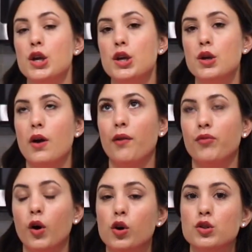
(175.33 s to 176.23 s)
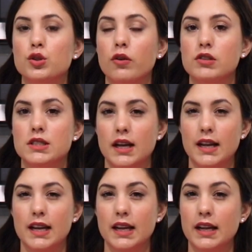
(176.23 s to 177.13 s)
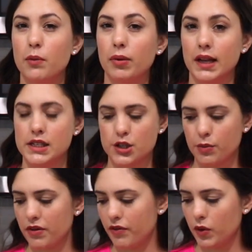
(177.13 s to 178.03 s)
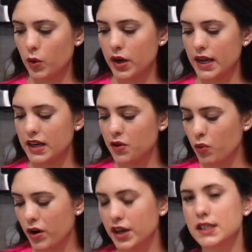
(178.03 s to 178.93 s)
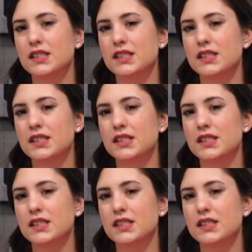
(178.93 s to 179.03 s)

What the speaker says: I've also done it in a blender before, and it works.